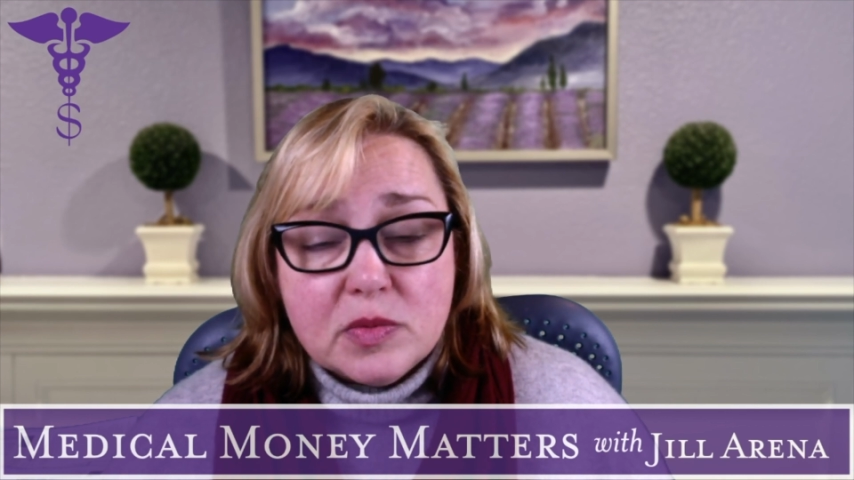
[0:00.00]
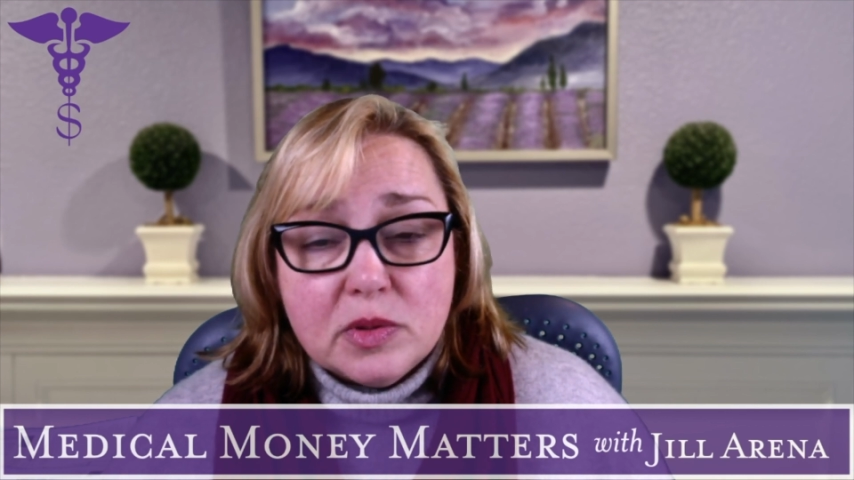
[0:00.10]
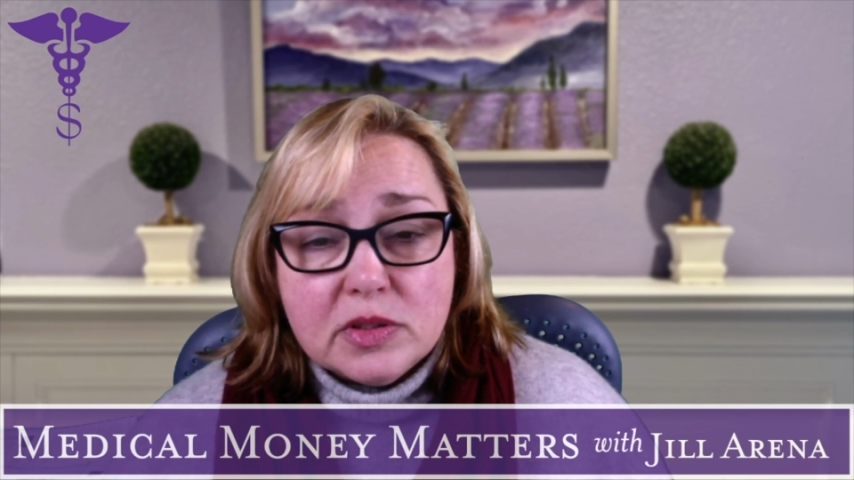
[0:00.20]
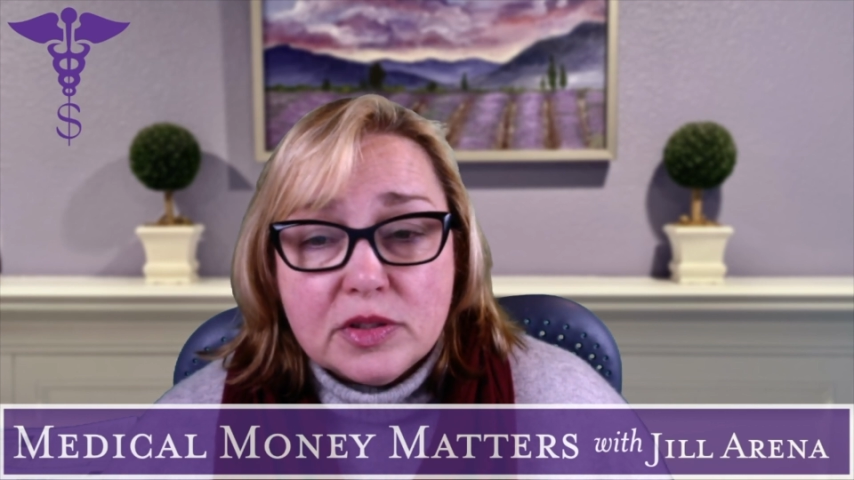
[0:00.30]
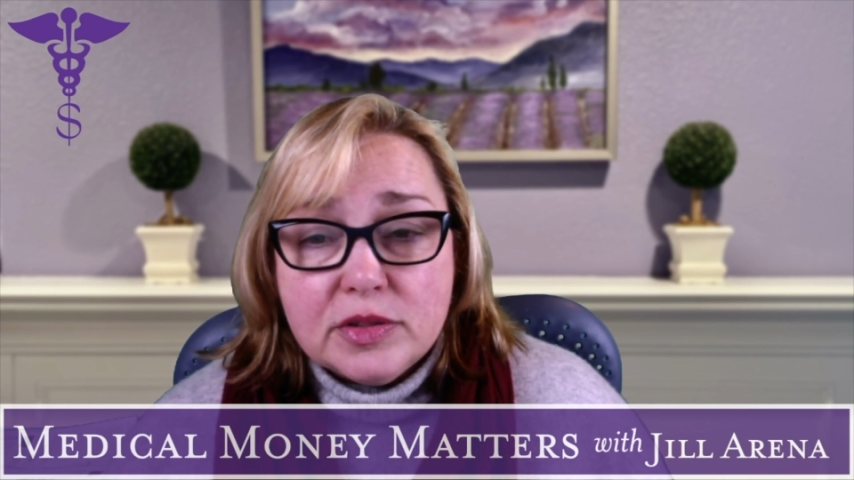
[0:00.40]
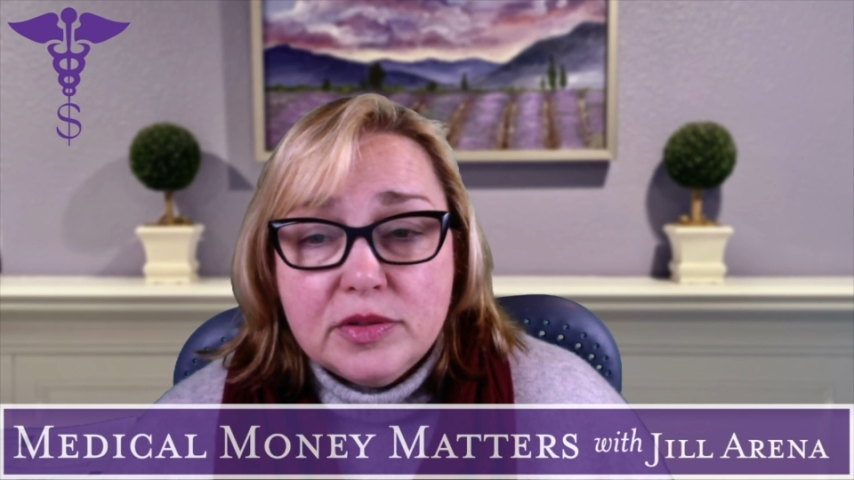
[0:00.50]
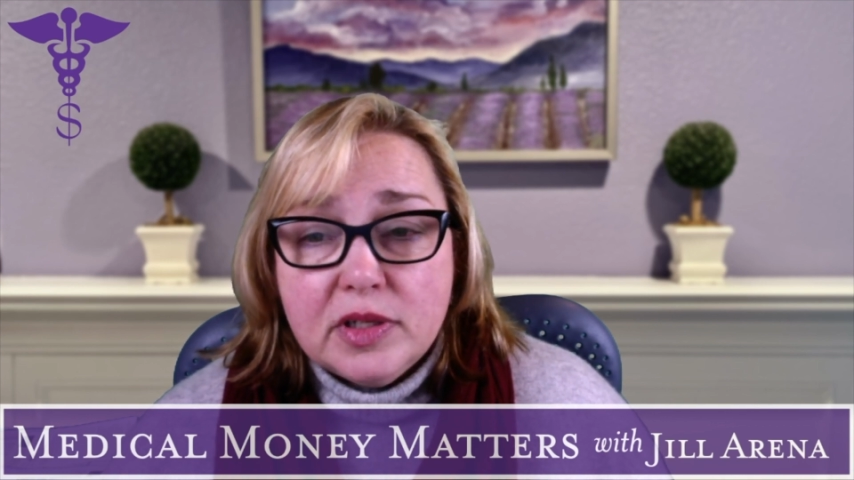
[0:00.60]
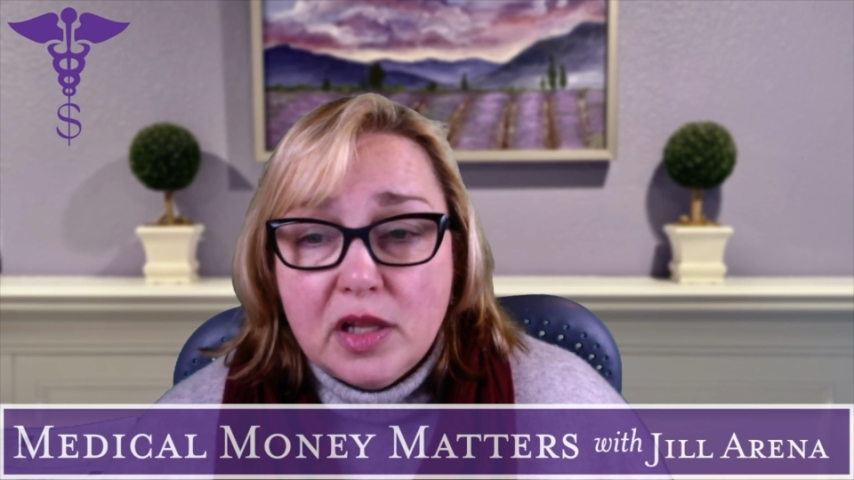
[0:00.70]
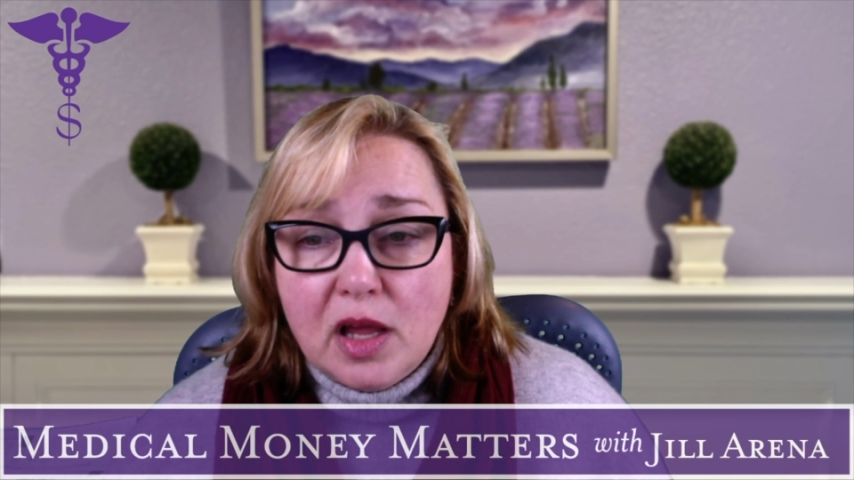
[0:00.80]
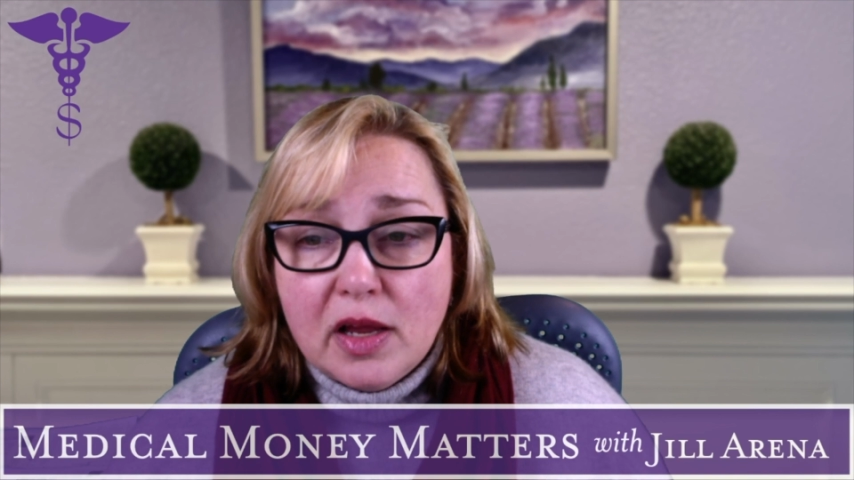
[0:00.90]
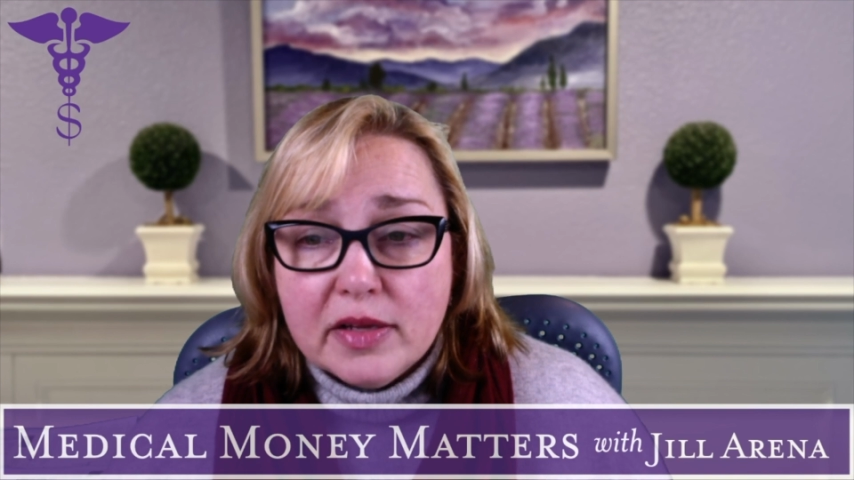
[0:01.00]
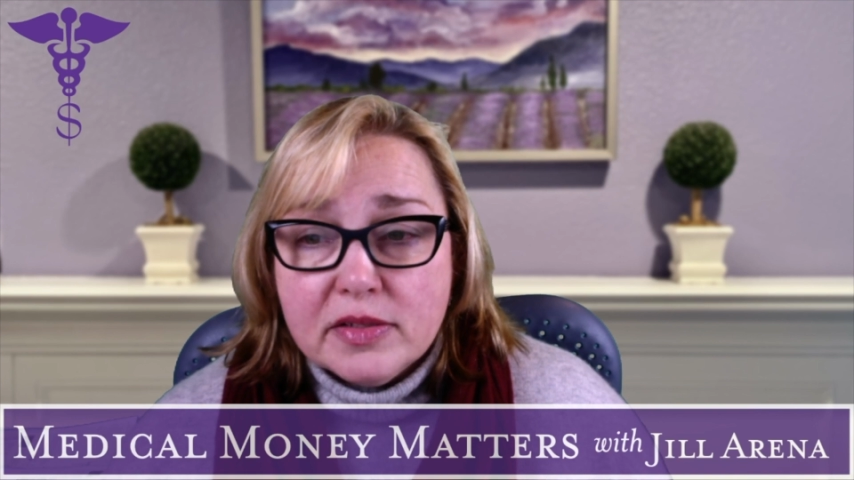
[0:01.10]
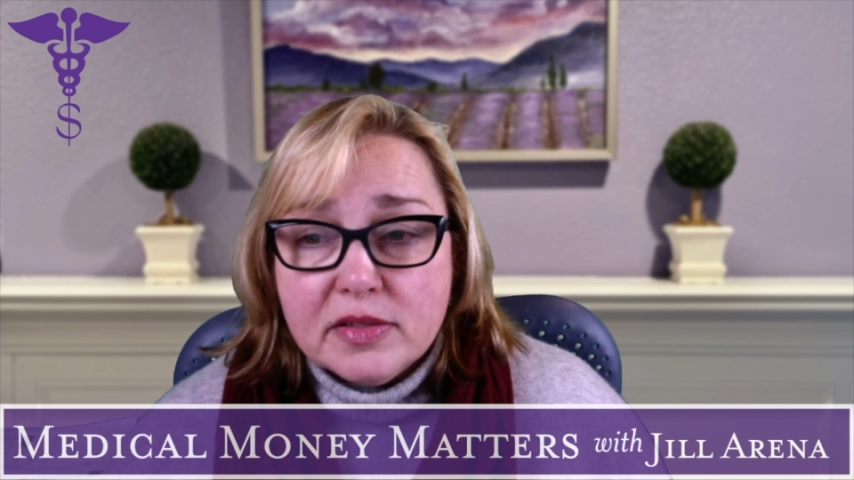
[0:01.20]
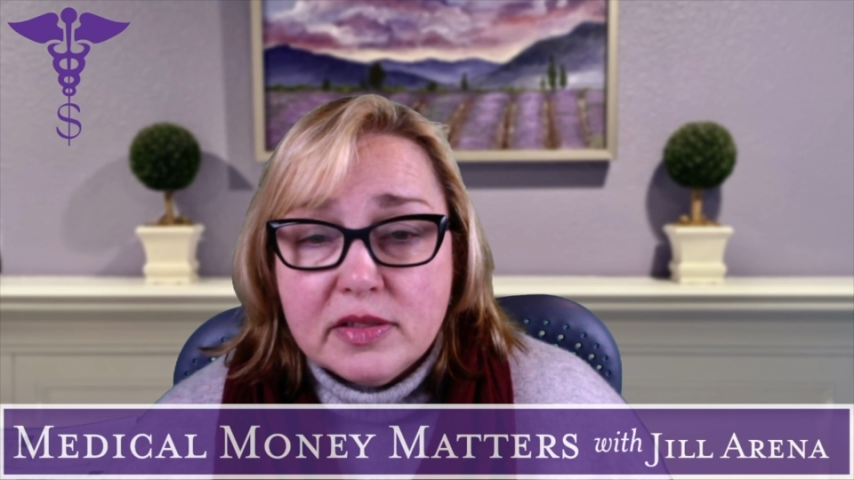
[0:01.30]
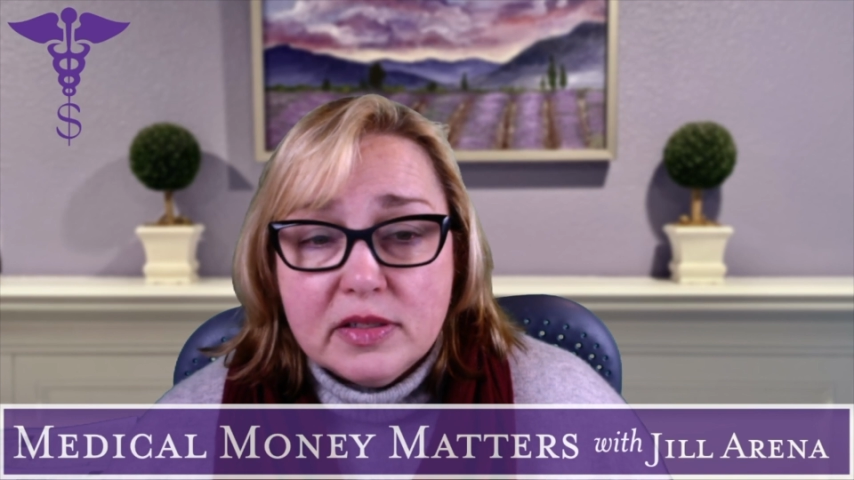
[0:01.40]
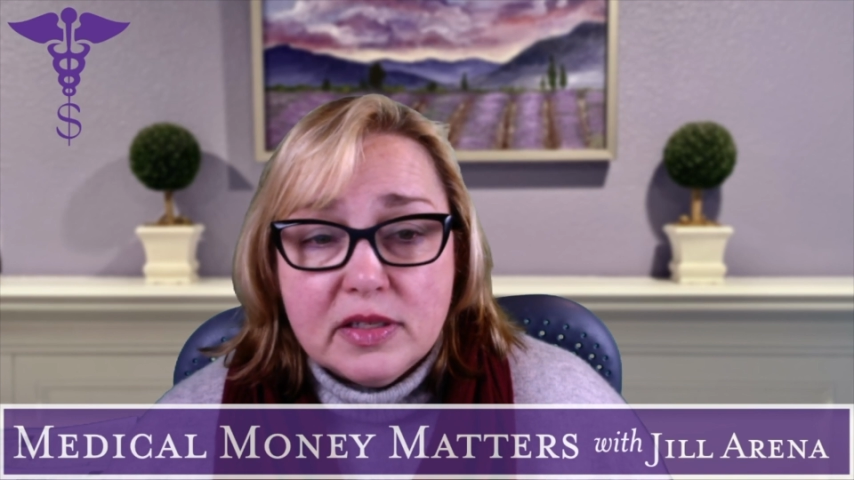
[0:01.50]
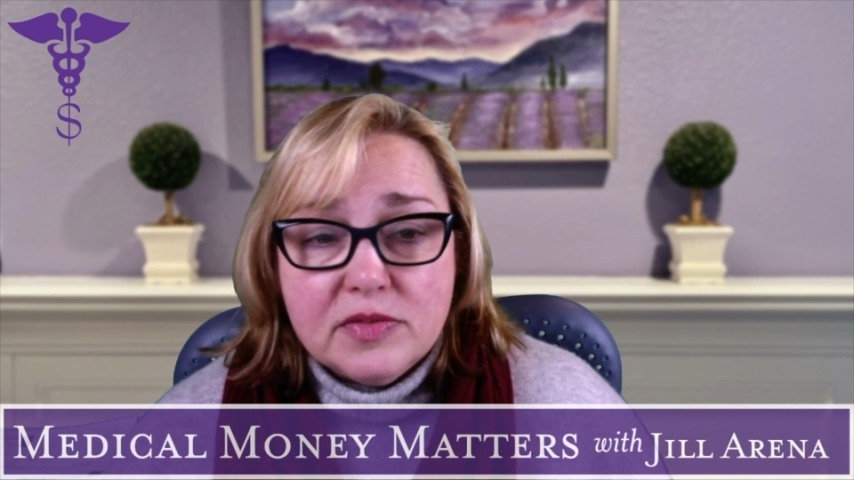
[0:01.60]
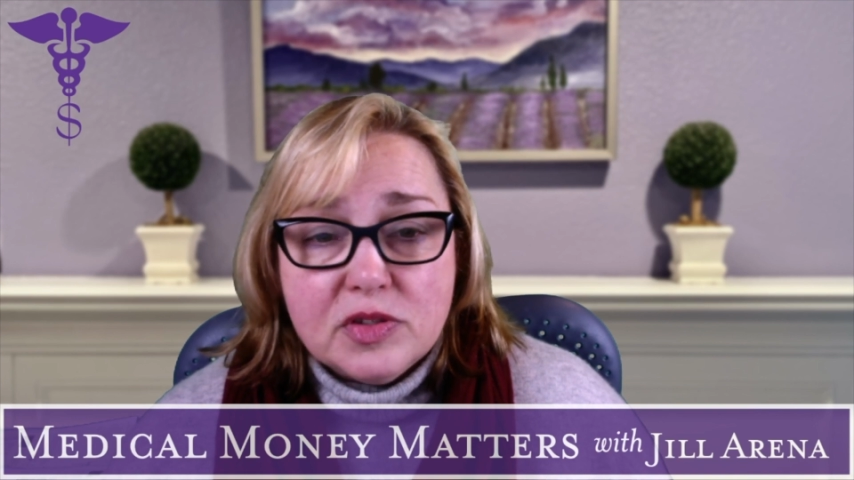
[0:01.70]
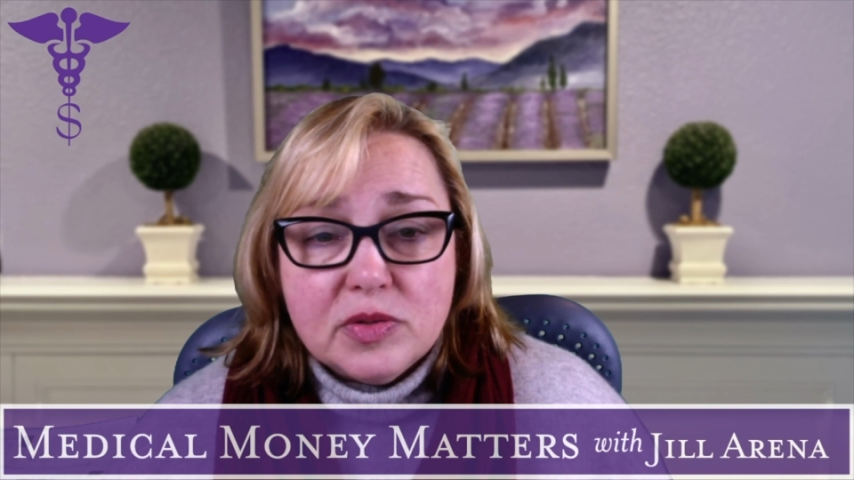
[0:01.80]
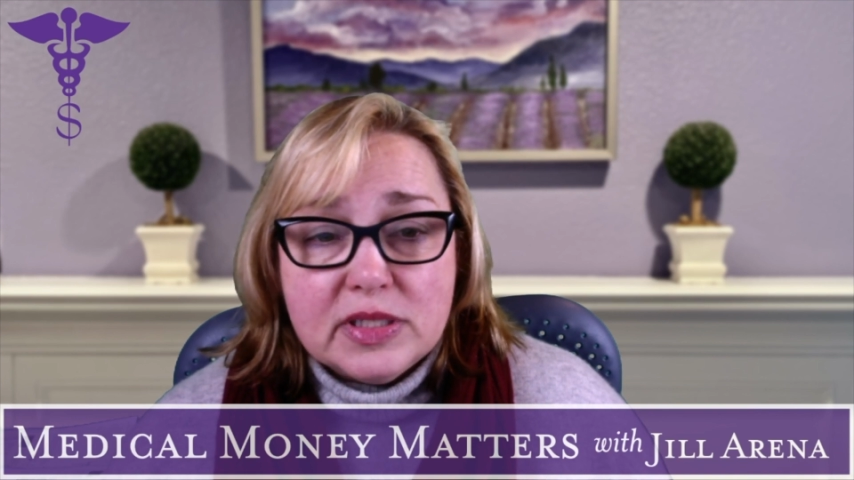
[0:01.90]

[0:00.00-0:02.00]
will include a clause that gives you